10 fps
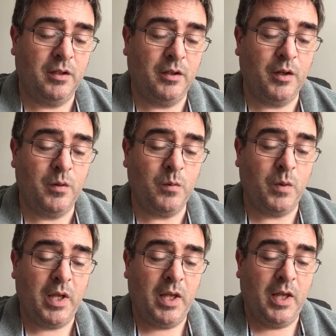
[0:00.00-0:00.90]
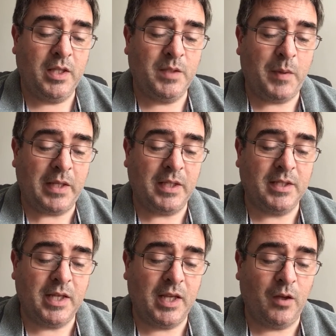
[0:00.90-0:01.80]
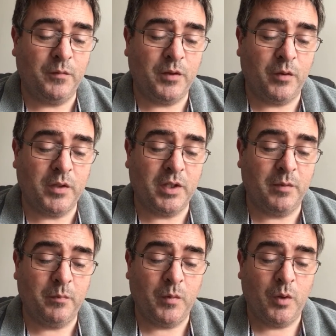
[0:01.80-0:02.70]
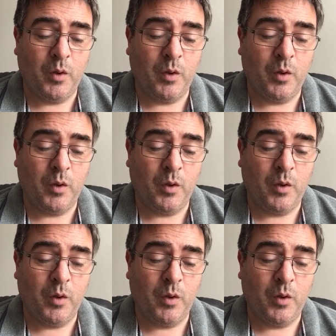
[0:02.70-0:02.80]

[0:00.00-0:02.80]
Go, inspect the city of Jerusalem.